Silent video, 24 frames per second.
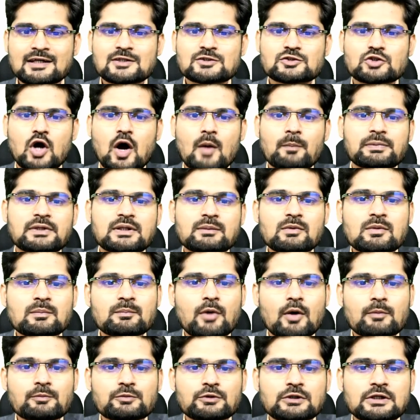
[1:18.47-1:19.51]
So optimum
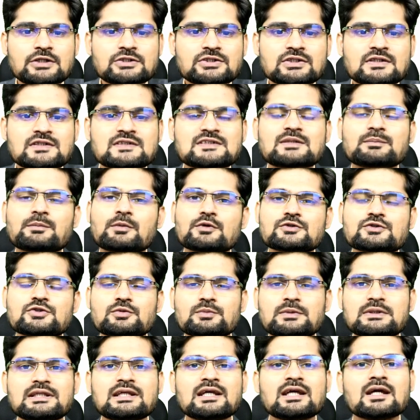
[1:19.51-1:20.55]
population is supposed to
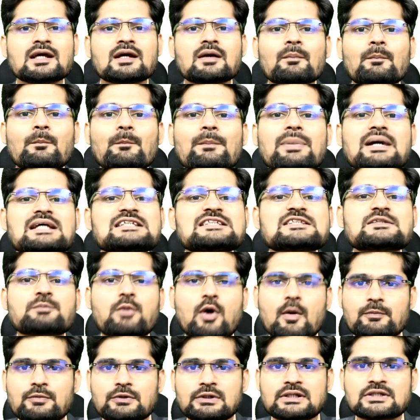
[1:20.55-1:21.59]
be the best
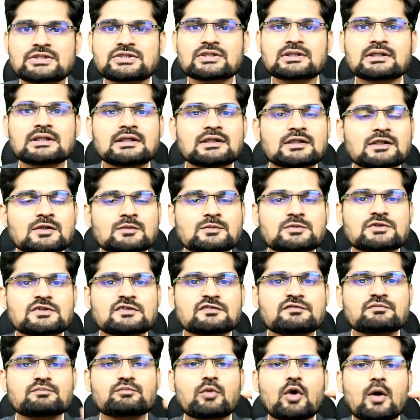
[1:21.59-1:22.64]
population in terms
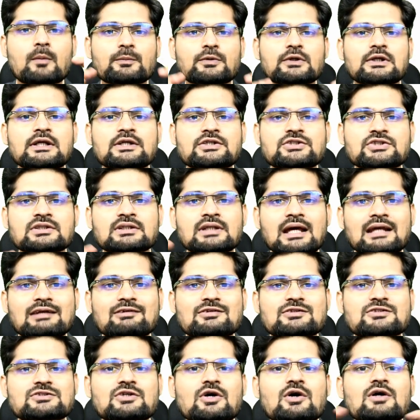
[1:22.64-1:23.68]
of population and
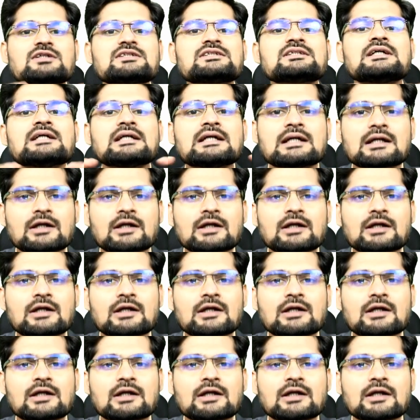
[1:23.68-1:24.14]
resource